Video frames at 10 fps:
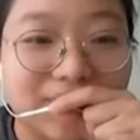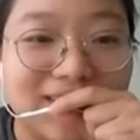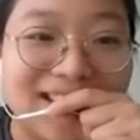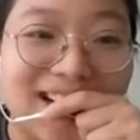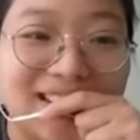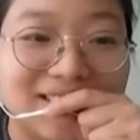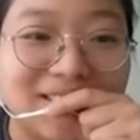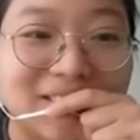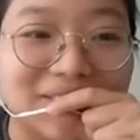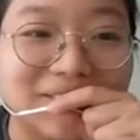Yeah,
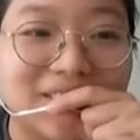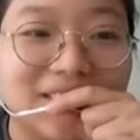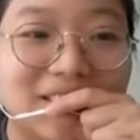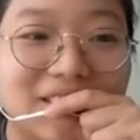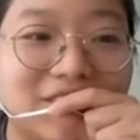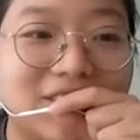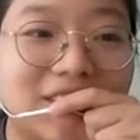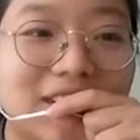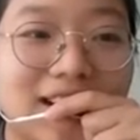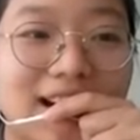so
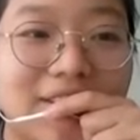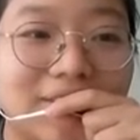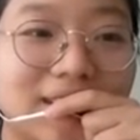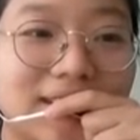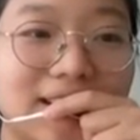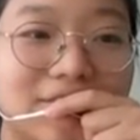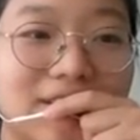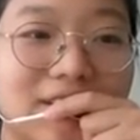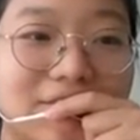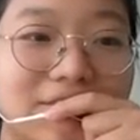firstly, I want to give
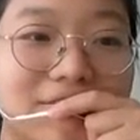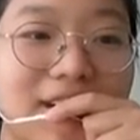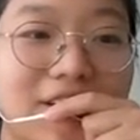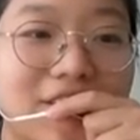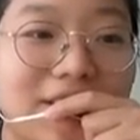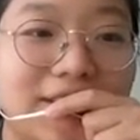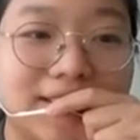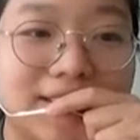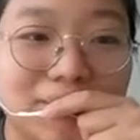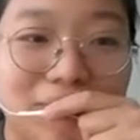a very
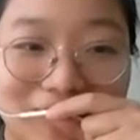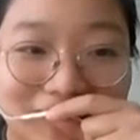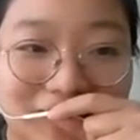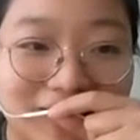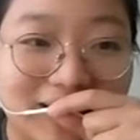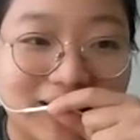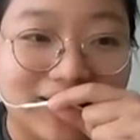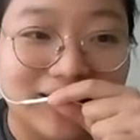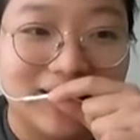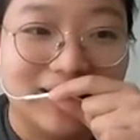simple
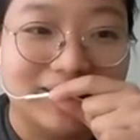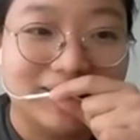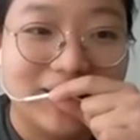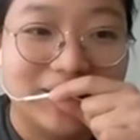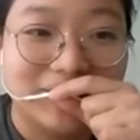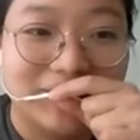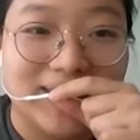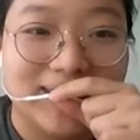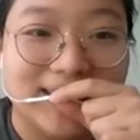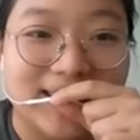introduction on
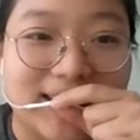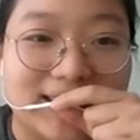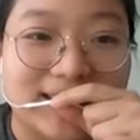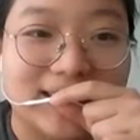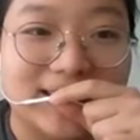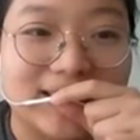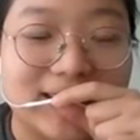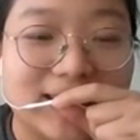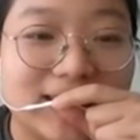HTML and CSS.